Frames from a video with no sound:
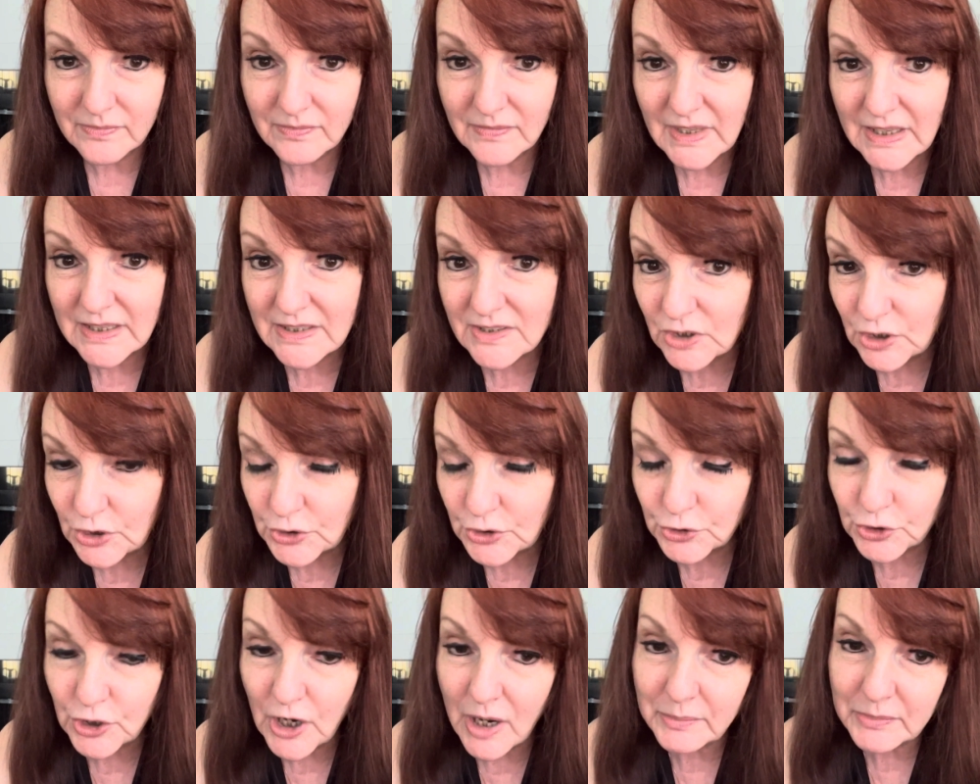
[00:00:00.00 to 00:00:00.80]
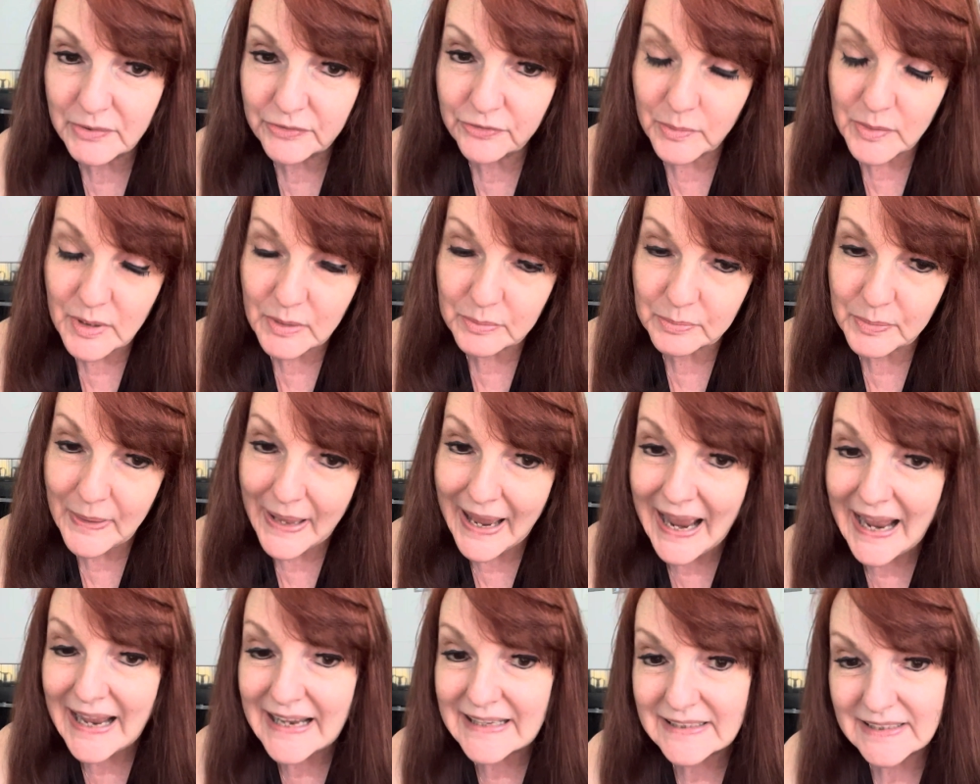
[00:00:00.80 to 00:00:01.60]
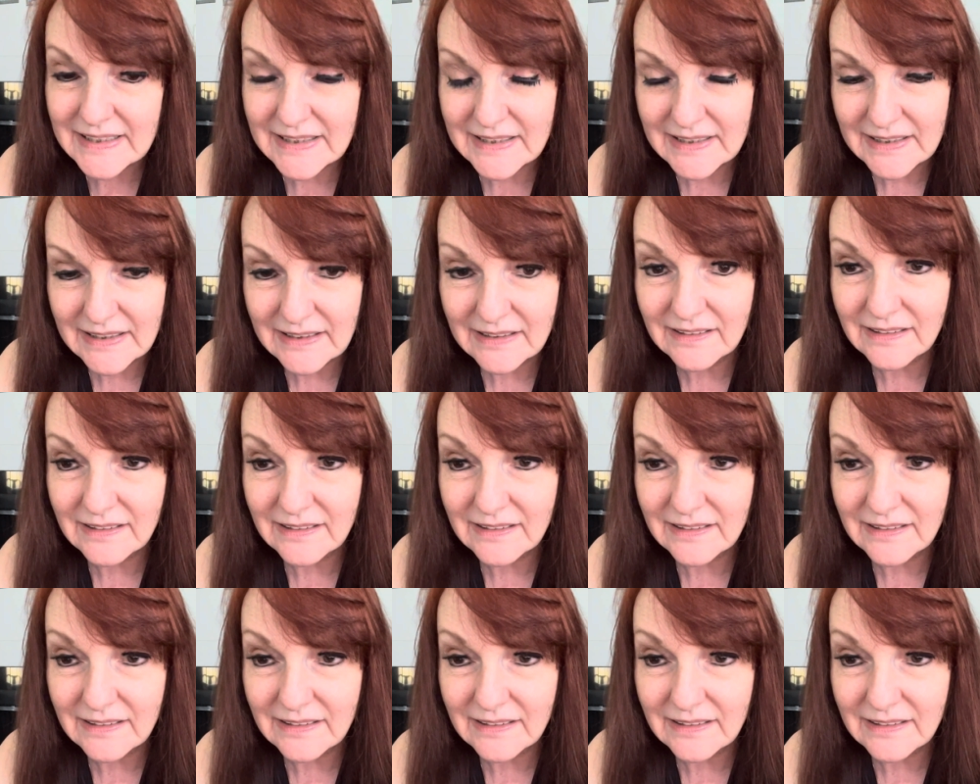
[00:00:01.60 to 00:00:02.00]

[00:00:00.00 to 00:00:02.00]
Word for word: Is it a trauma from the past?